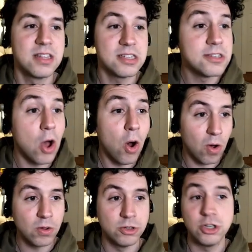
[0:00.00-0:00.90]
This is
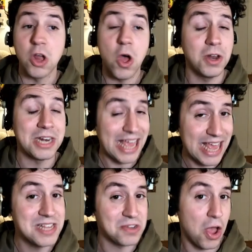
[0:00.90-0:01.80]
all just on
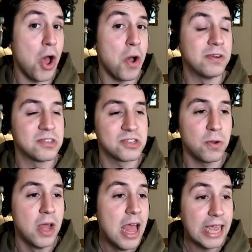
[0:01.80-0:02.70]
his own,
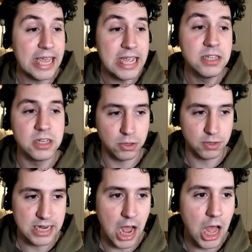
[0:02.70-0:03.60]
so he's going to
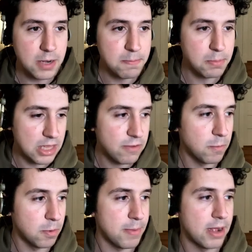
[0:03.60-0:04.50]
create
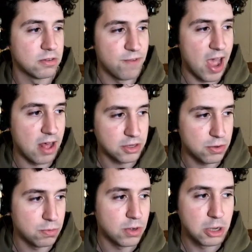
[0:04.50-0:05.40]
unbelievable amounts of
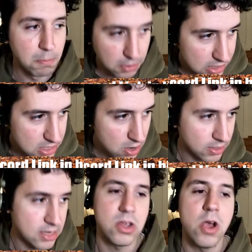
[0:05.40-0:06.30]
value completely on
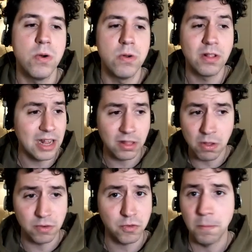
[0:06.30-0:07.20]
his own, let
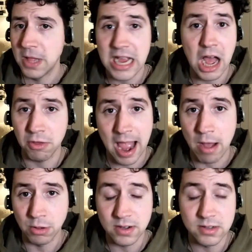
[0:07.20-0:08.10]
alone if you're playing other
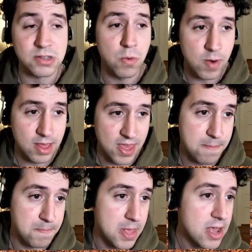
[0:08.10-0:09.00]
outlaws with
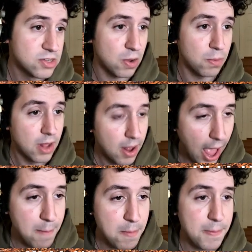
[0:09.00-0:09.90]
him. So
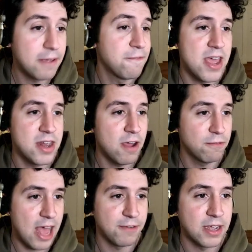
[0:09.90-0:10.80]
I'm a big fan of
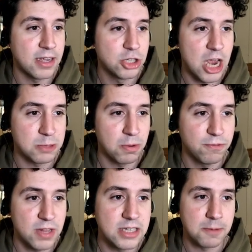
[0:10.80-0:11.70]
Laughing Jasper
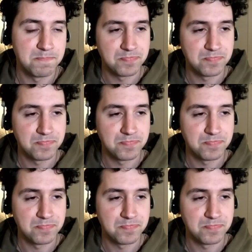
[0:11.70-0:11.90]
Flint.